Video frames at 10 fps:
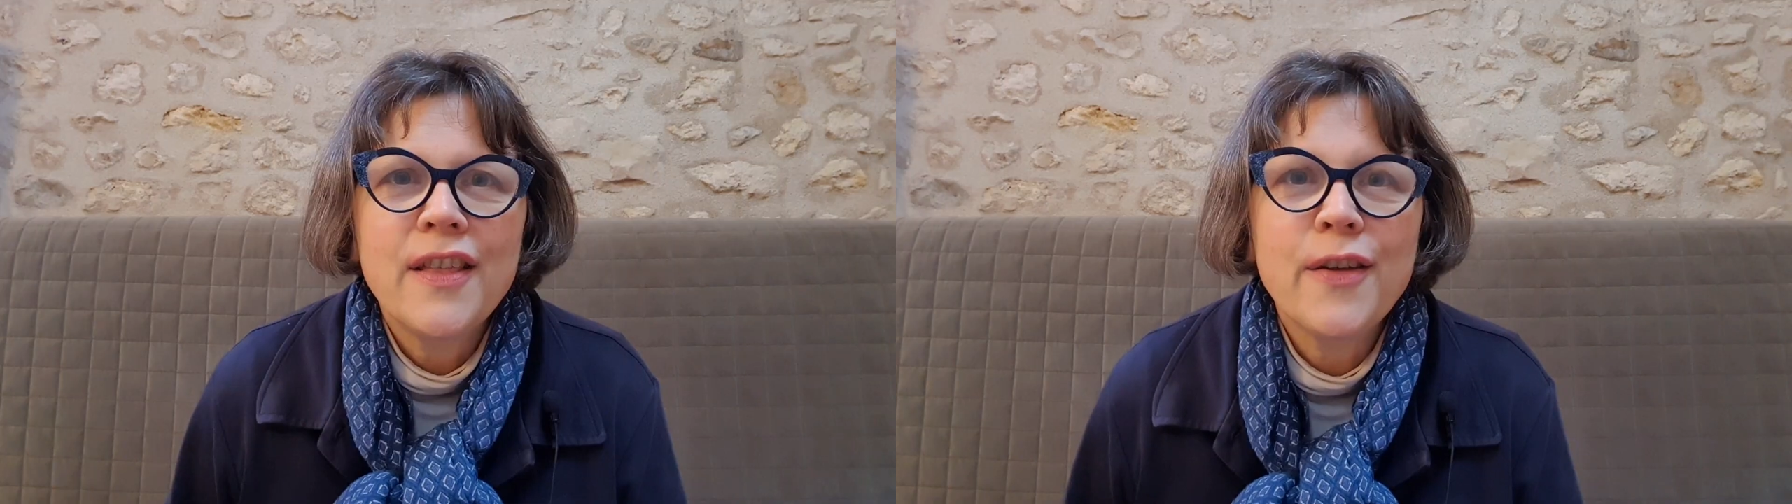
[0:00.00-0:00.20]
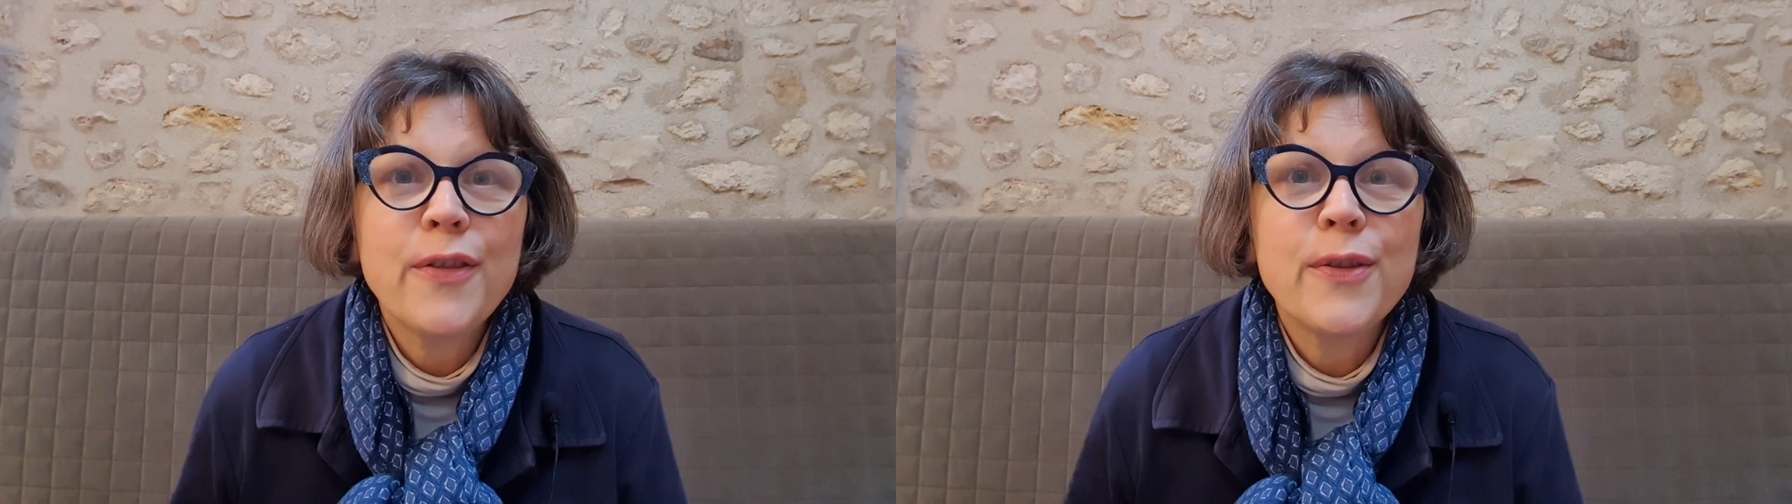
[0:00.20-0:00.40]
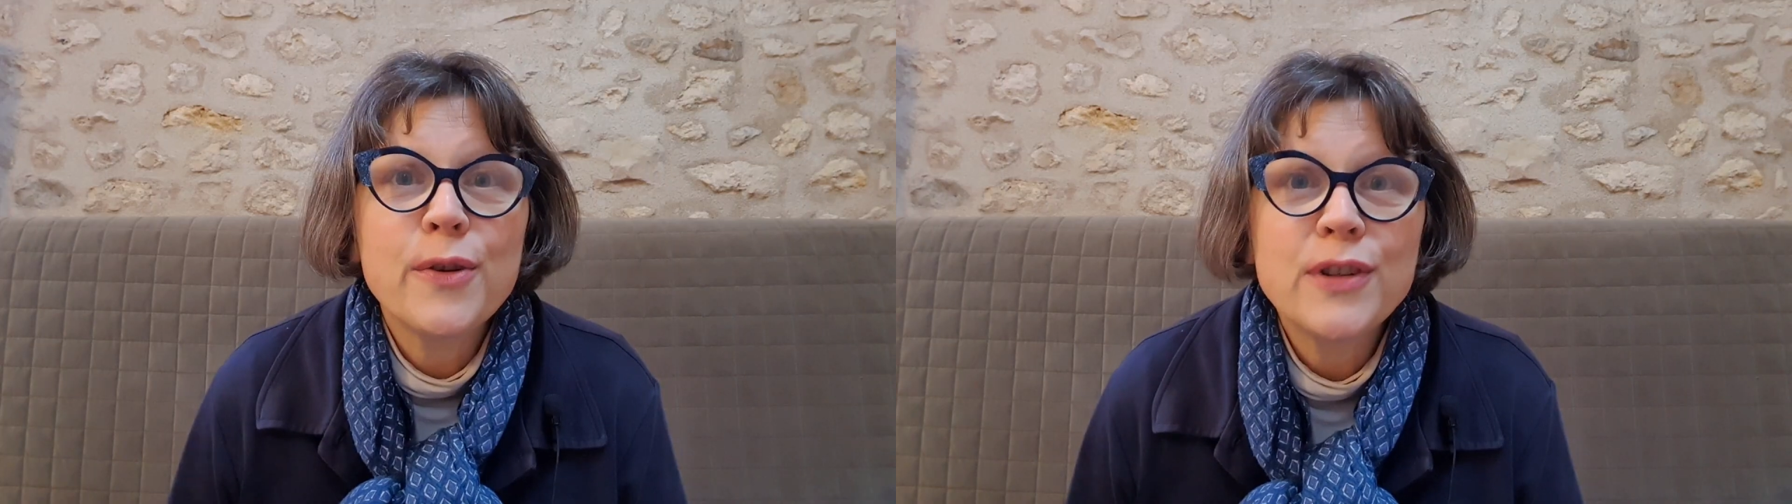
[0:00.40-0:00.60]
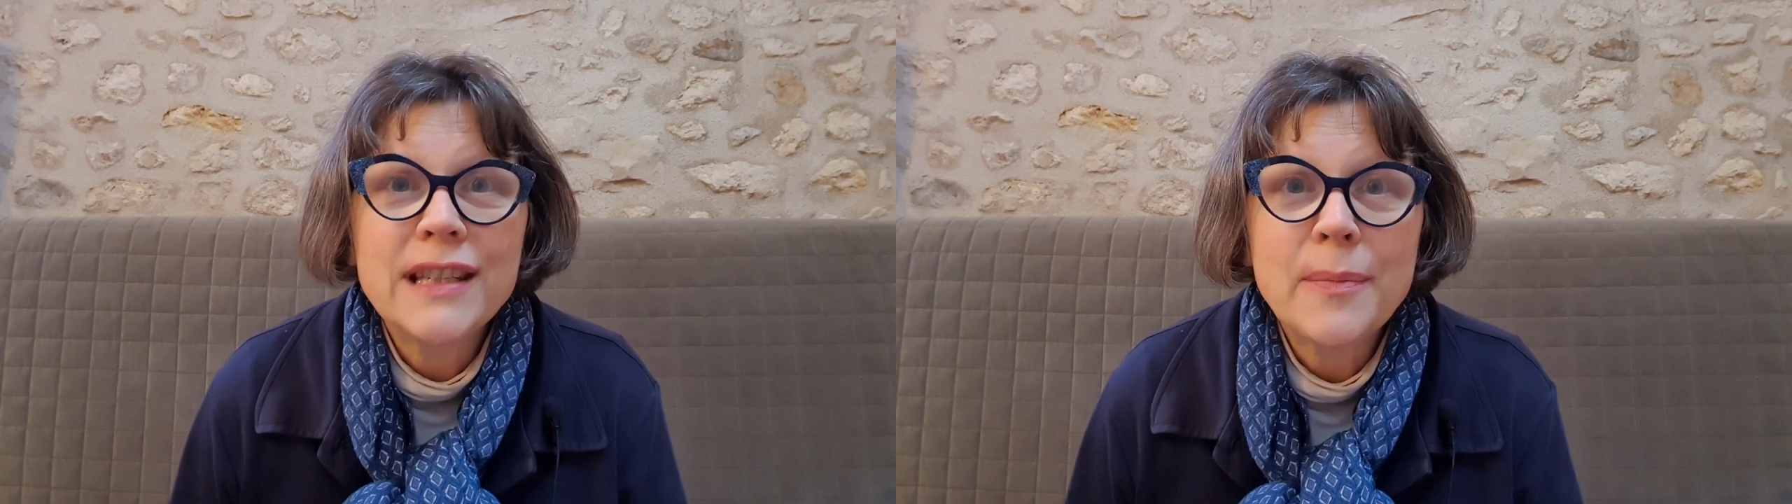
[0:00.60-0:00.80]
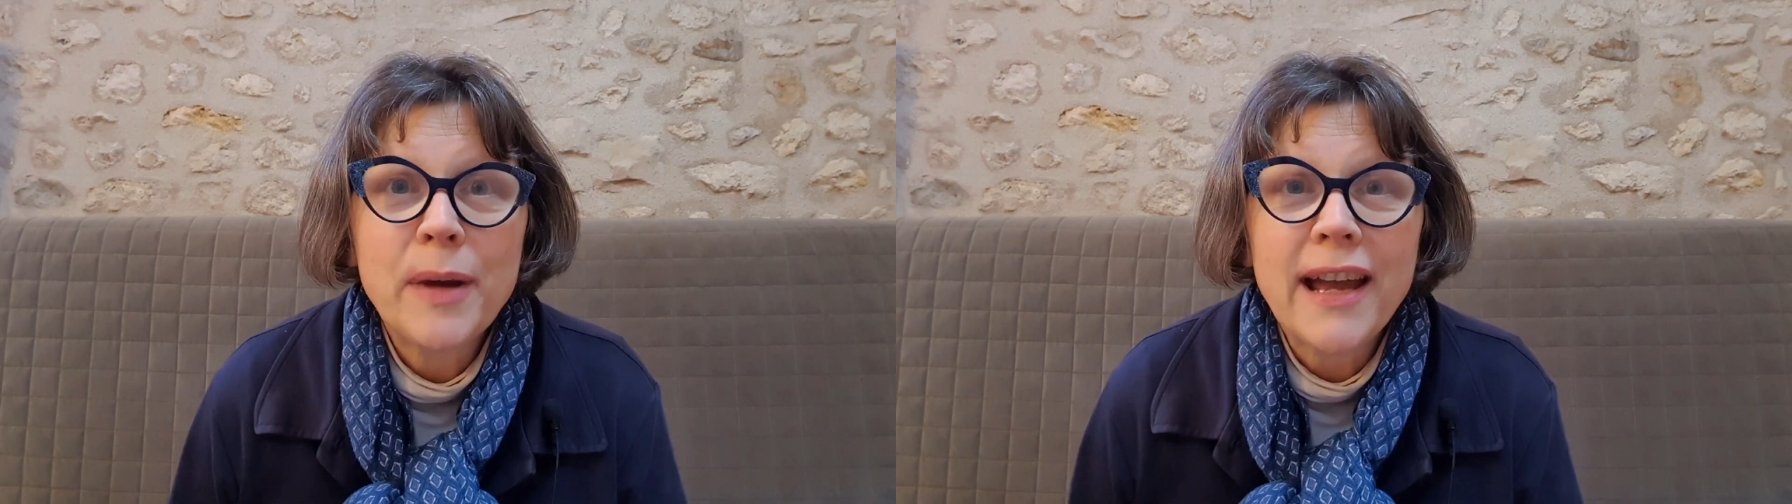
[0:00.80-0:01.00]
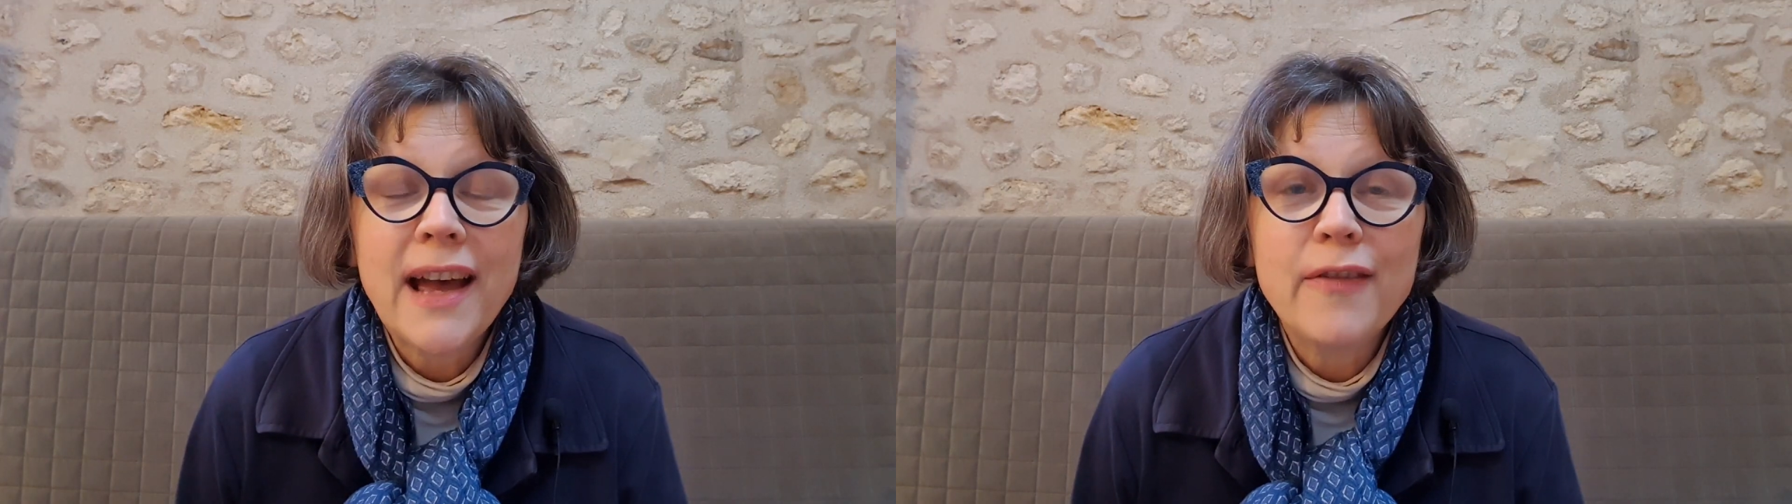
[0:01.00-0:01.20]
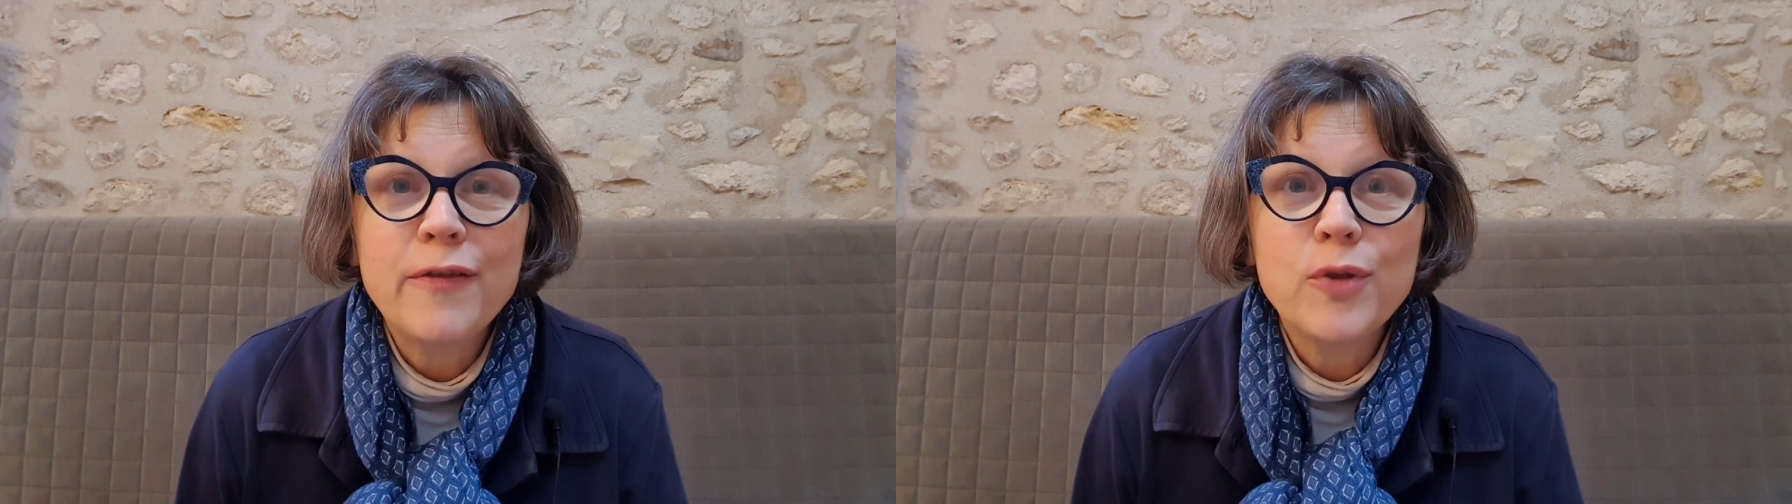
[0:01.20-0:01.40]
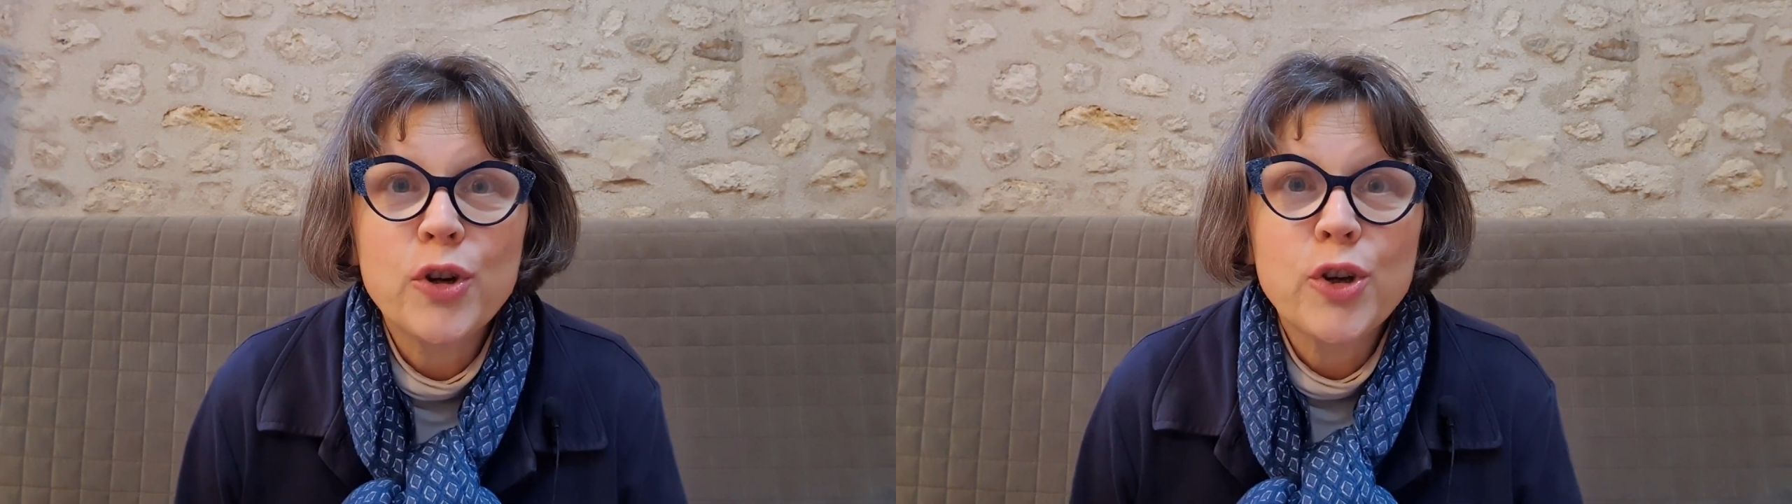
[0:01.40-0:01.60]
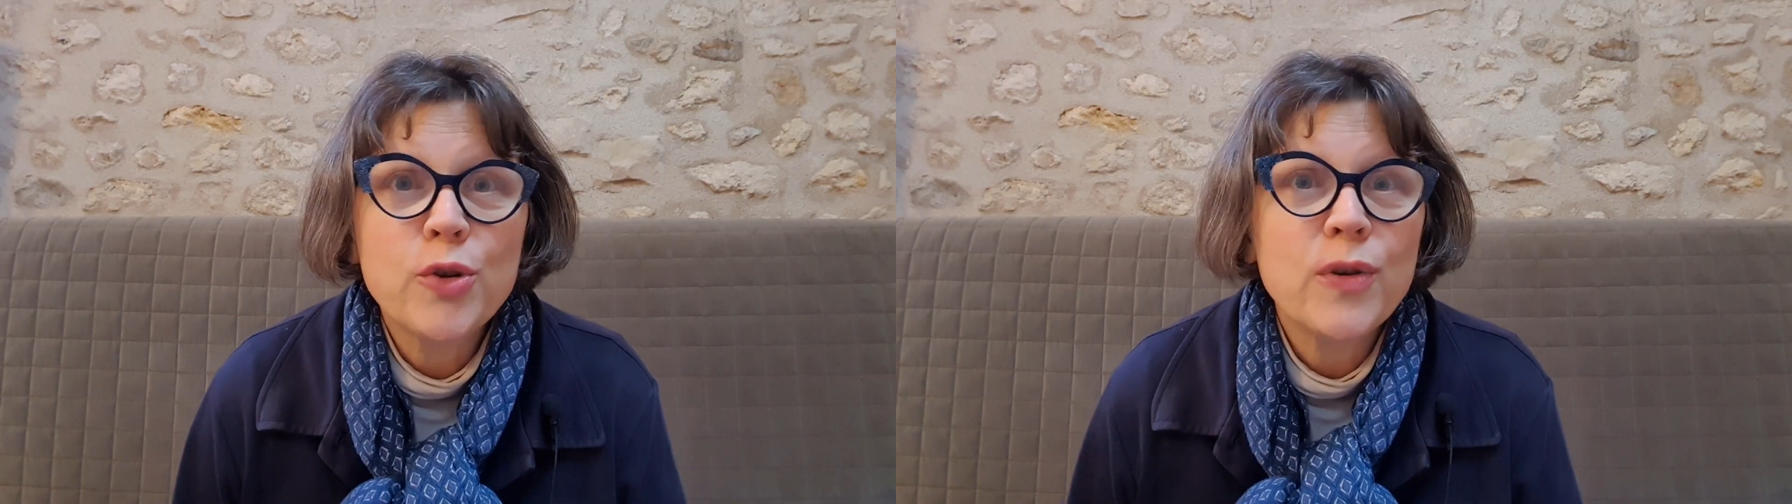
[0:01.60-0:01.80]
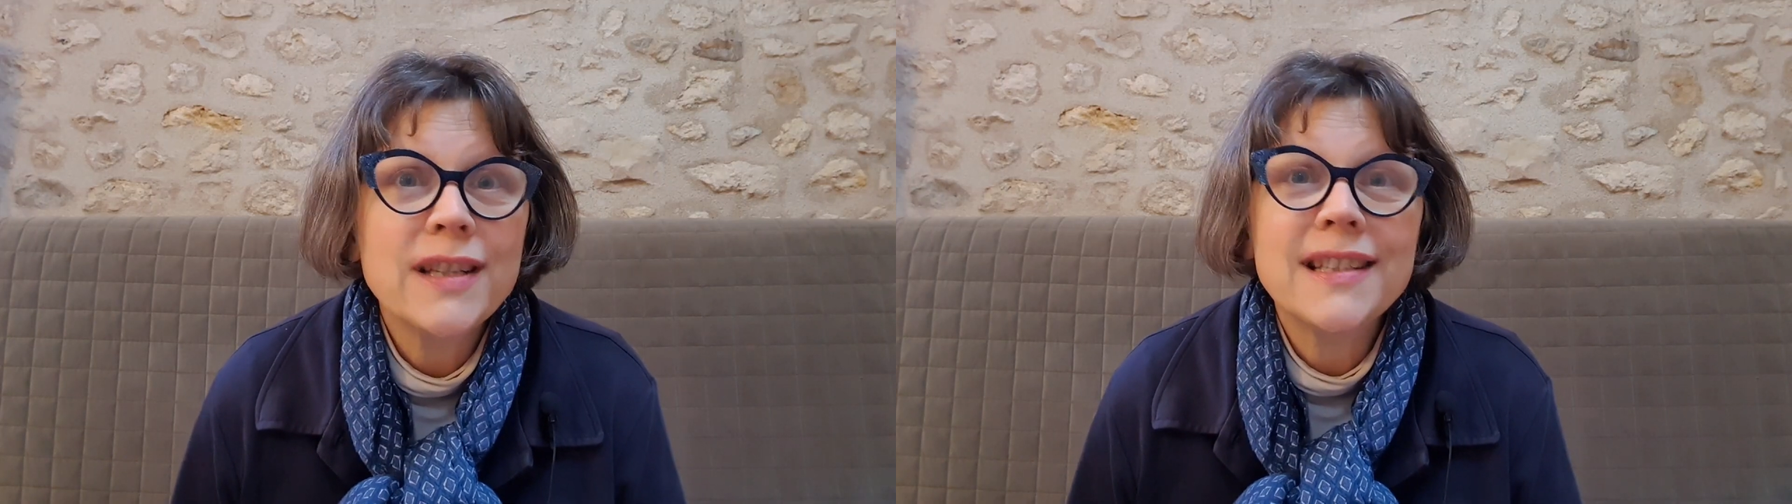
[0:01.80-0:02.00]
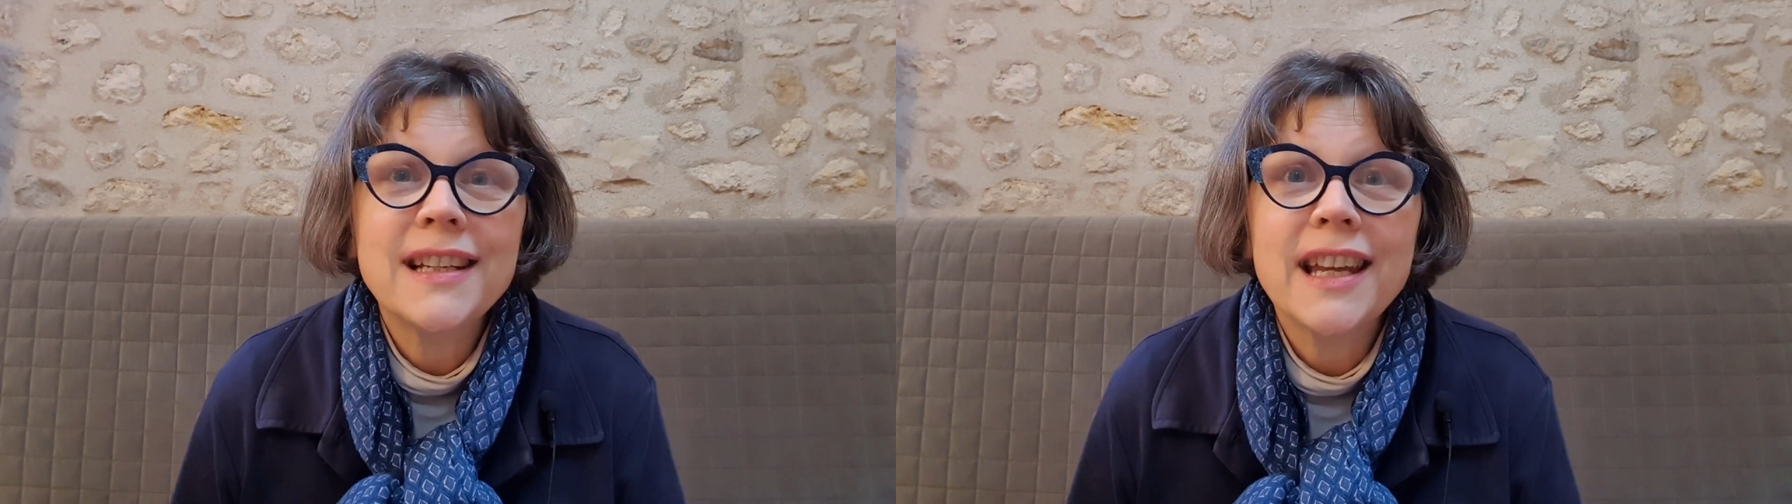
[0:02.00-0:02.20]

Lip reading: The third tip I have for you is to